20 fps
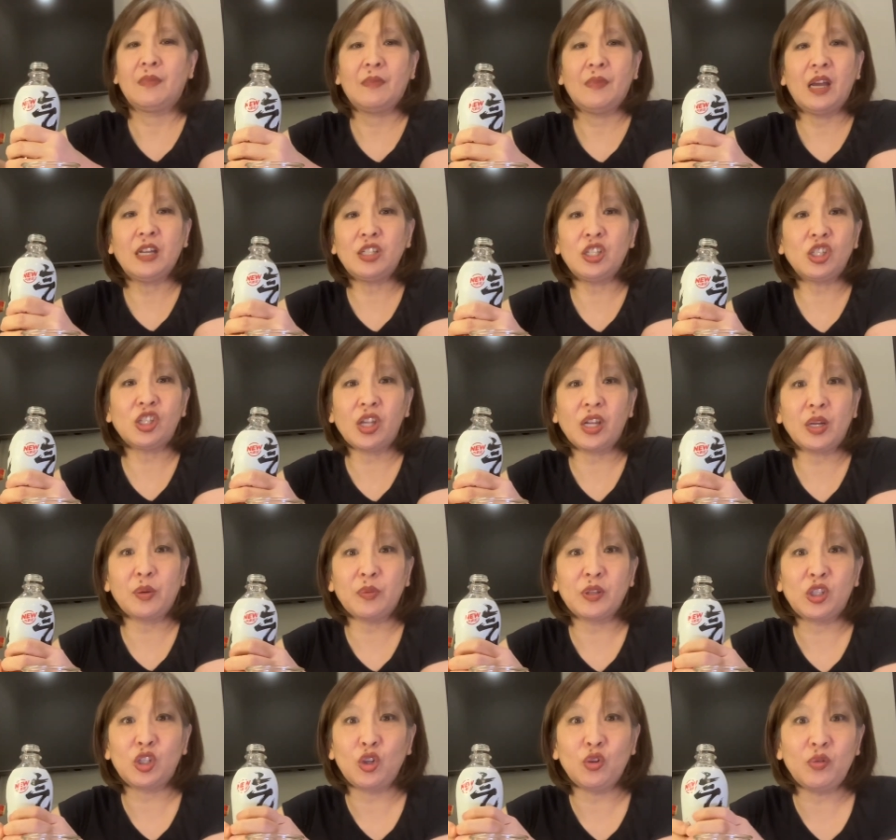I just thought it
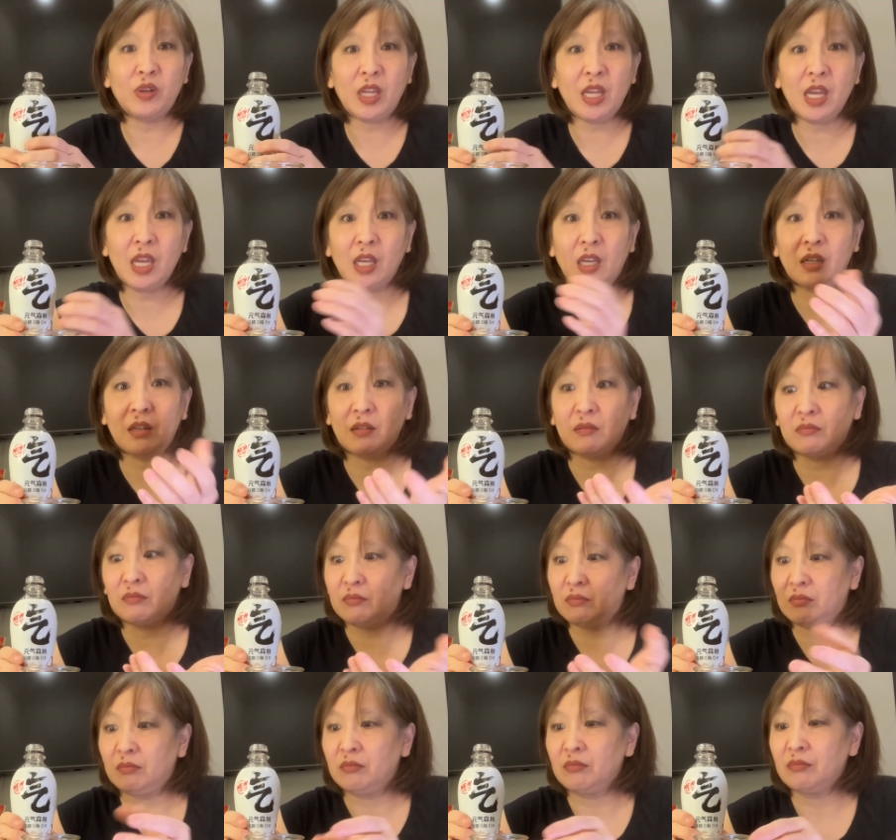was unique.
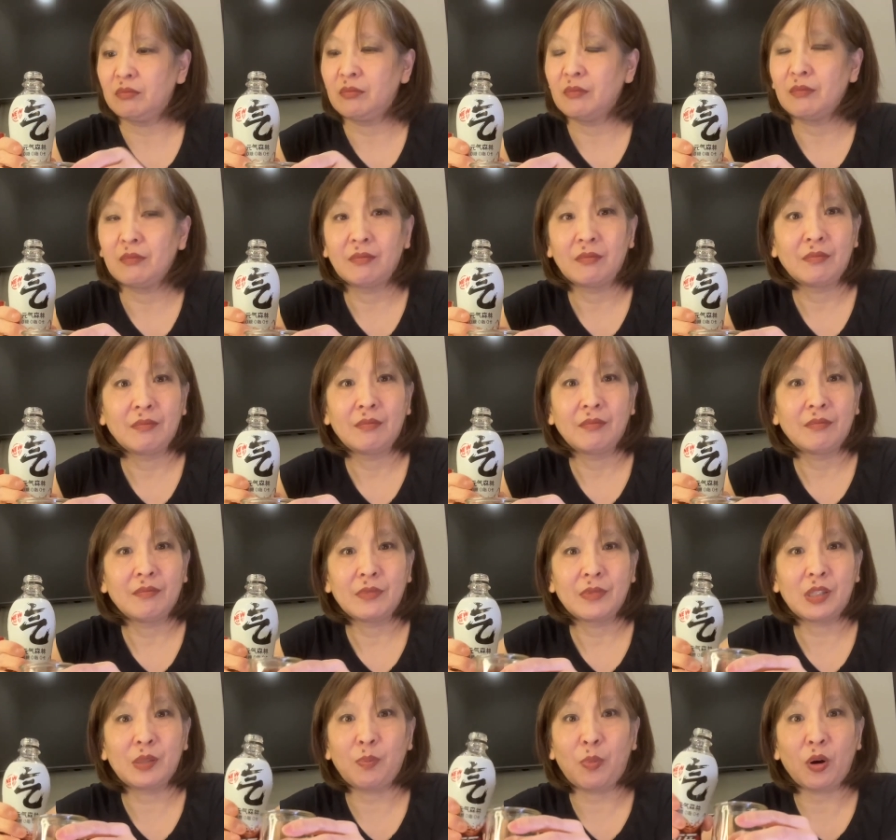
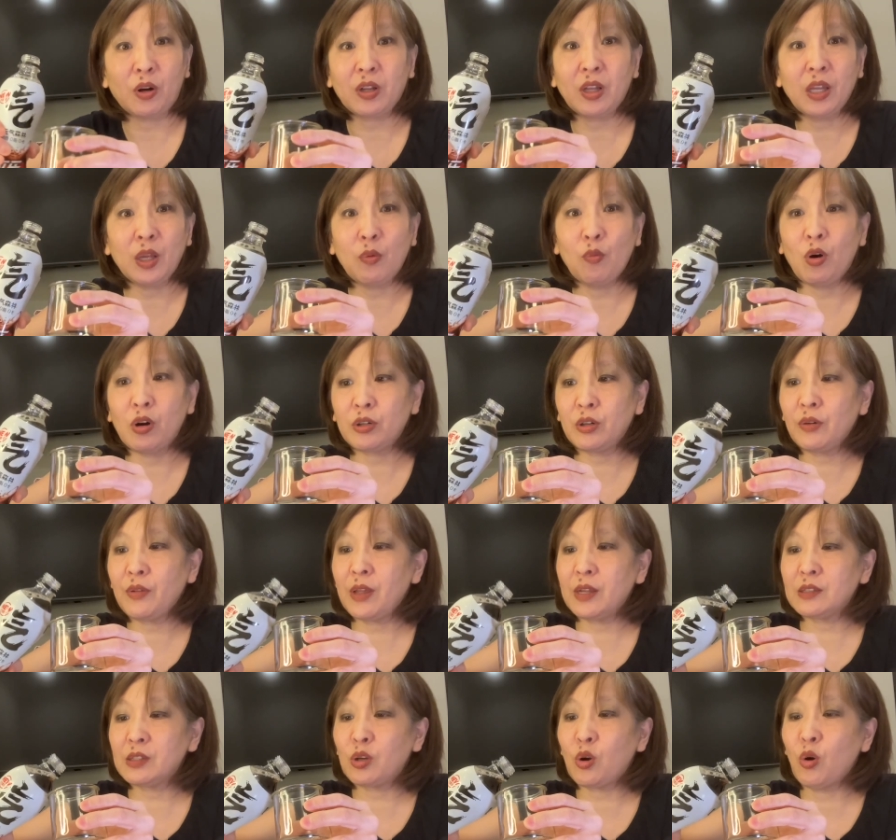Sparkling water
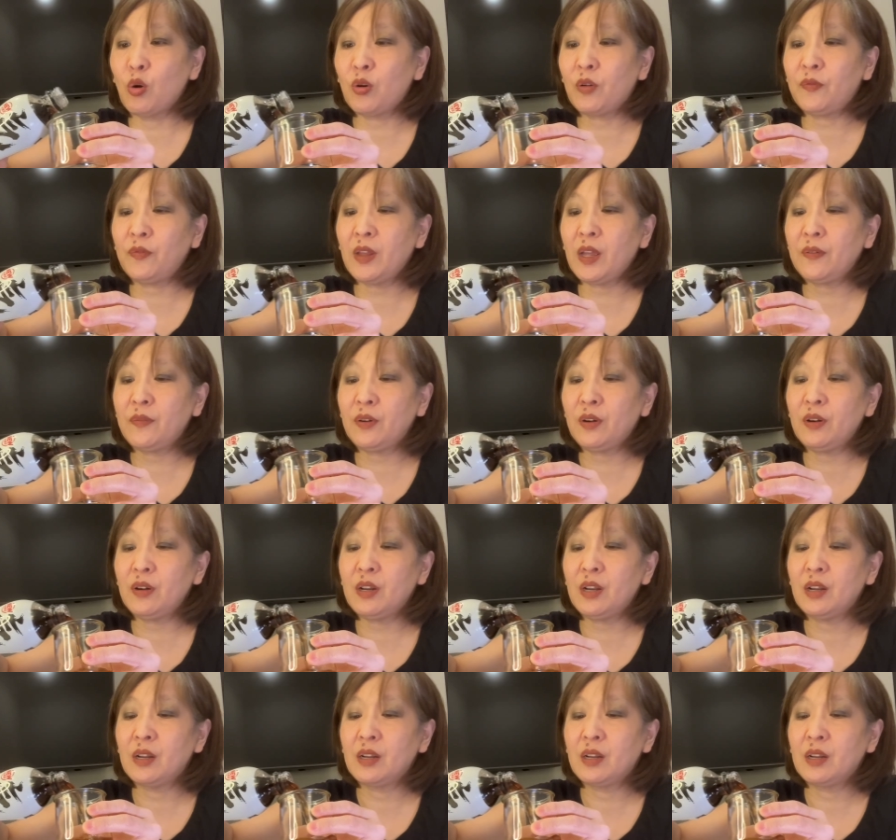that's Coke flavored.